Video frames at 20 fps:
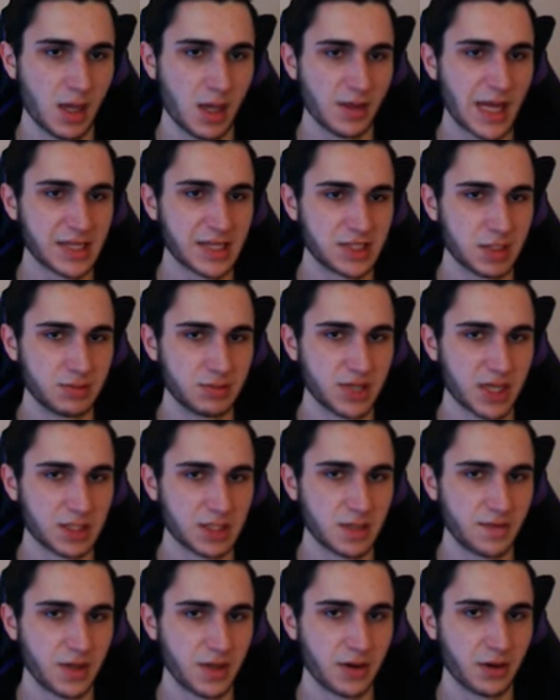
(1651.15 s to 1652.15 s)
That's the
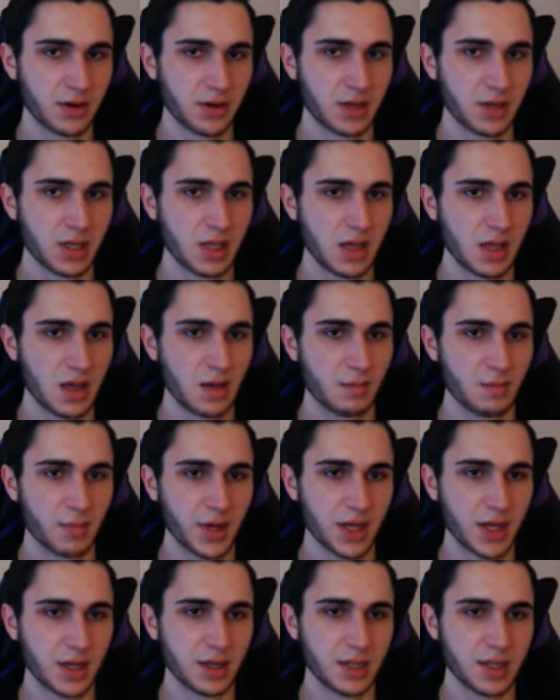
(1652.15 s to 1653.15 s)
objective here,
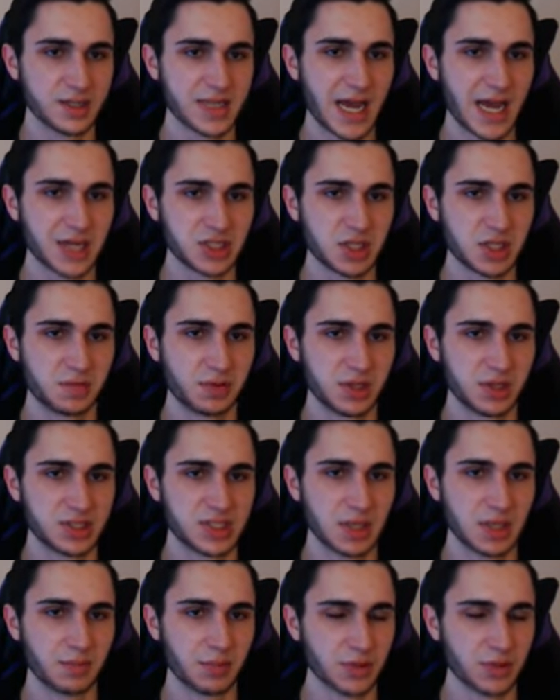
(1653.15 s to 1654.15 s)
but it's actually pretty
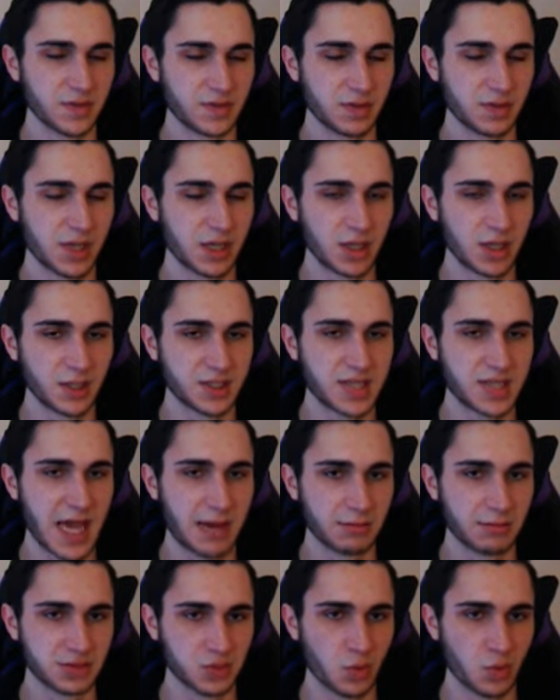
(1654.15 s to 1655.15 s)
simple. If you hit all the
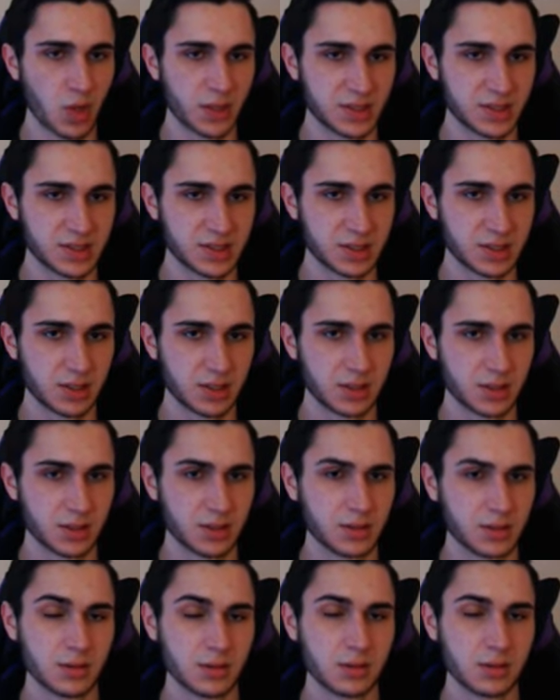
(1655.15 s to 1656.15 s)
towers once,
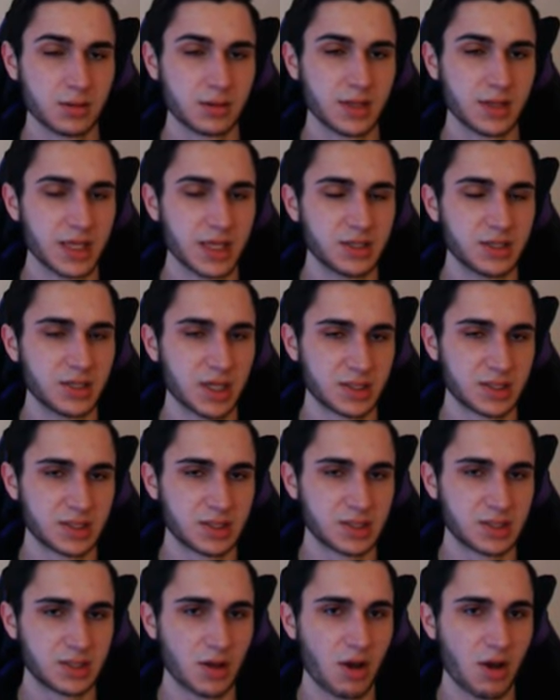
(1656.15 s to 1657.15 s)
they just
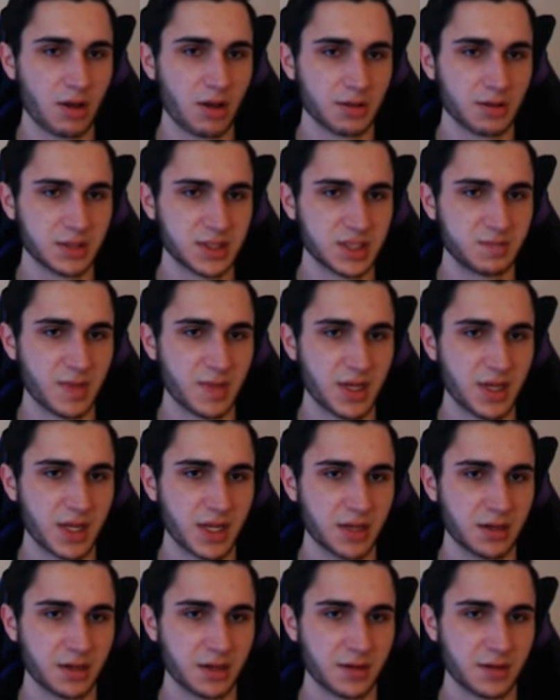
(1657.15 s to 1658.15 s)
stalled, spin in.